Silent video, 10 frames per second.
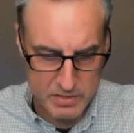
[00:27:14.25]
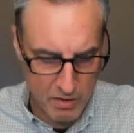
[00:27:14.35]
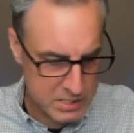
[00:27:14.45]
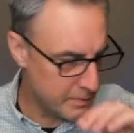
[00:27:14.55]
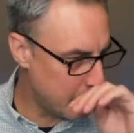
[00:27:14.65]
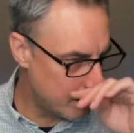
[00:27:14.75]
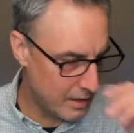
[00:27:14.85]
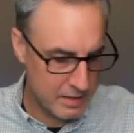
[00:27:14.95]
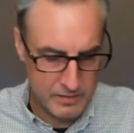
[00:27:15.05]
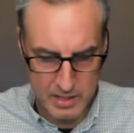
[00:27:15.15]
It talks about
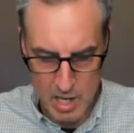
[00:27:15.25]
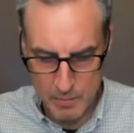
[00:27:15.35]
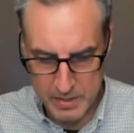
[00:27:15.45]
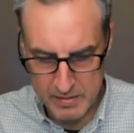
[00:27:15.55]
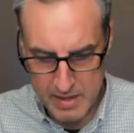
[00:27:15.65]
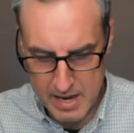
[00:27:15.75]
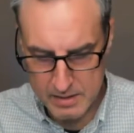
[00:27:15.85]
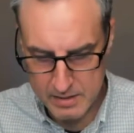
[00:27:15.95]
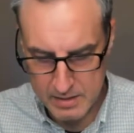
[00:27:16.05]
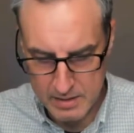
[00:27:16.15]
the the company
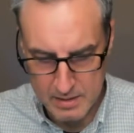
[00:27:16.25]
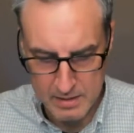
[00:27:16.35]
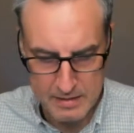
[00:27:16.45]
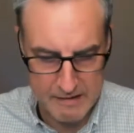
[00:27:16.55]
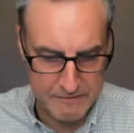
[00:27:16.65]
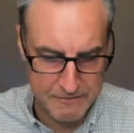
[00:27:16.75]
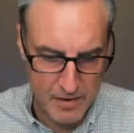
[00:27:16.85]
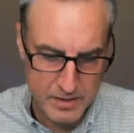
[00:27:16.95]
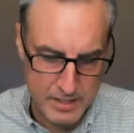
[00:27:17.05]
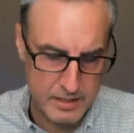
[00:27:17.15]
that that
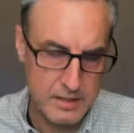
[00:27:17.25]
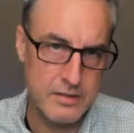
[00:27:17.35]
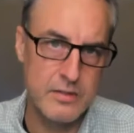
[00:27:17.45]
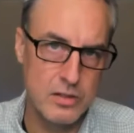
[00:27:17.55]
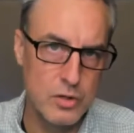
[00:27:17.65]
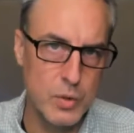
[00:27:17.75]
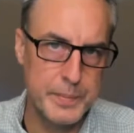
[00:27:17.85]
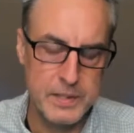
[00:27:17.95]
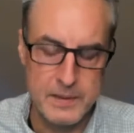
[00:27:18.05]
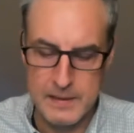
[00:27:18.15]
funded the
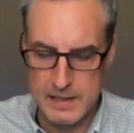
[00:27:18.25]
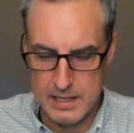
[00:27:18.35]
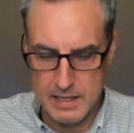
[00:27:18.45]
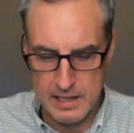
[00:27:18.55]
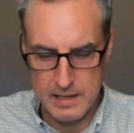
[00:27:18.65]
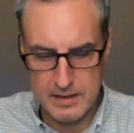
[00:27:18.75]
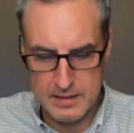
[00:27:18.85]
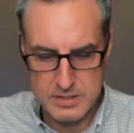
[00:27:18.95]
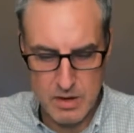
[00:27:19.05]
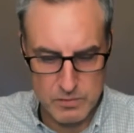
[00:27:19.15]
loop, and
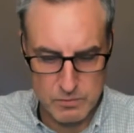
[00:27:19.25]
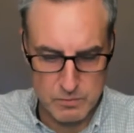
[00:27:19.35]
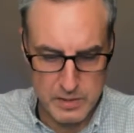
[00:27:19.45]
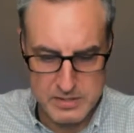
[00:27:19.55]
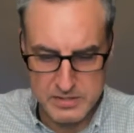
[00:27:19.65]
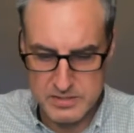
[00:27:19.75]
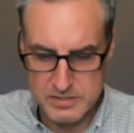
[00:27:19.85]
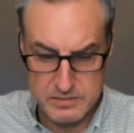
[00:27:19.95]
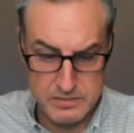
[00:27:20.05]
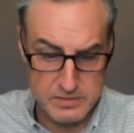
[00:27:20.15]
it's called
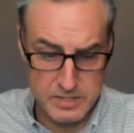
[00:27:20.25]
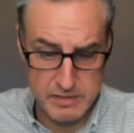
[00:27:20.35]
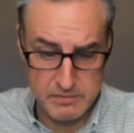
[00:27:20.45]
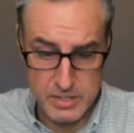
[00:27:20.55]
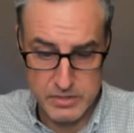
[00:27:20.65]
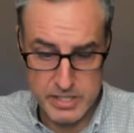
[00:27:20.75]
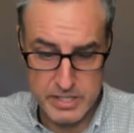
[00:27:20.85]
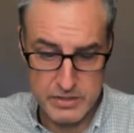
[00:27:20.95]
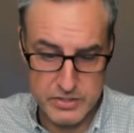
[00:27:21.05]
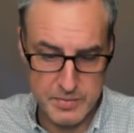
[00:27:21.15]

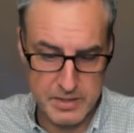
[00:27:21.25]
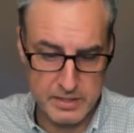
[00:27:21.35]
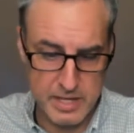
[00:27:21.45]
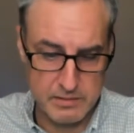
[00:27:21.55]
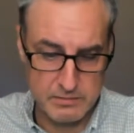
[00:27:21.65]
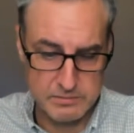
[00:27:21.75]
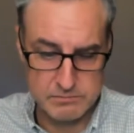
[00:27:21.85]
Riksenergi or something like that.